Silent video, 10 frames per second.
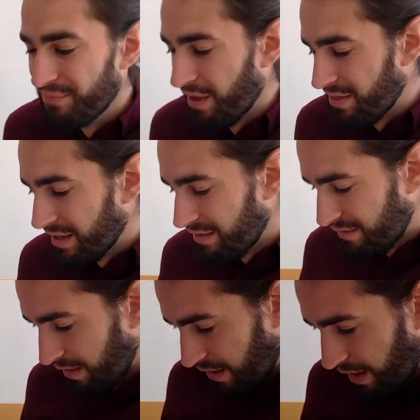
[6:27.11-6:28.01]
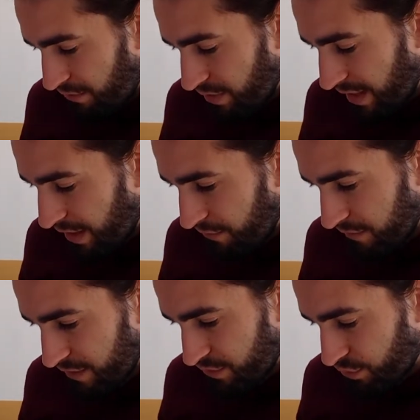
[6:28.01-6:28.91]
I think it's a really
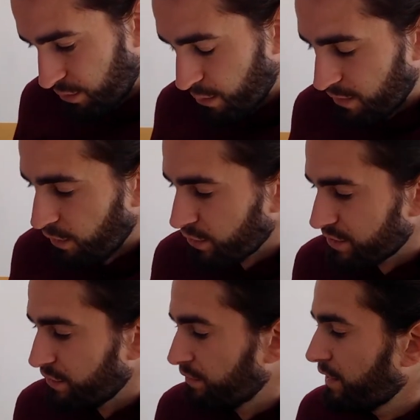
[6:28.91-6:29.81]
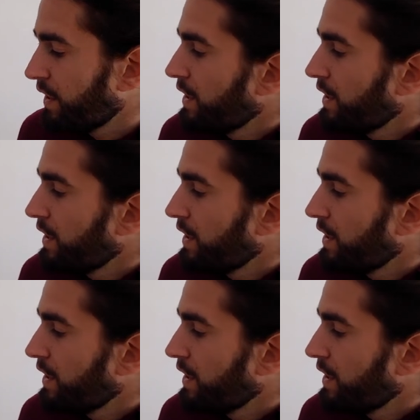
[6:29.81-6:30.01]
lovely story with lots of